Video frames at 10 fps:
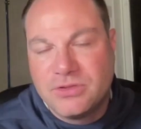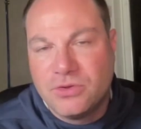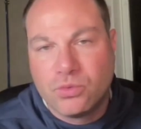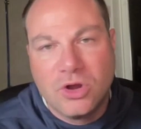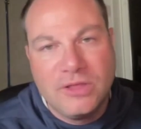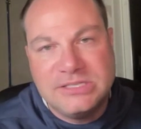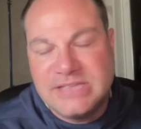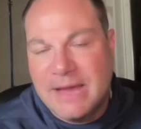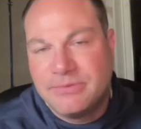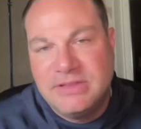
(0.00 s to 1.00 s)
So really
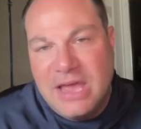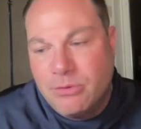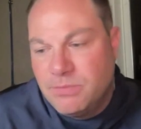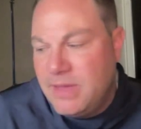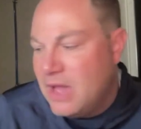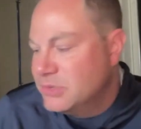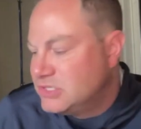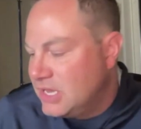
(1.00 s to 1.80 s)
stay up to date with me. I would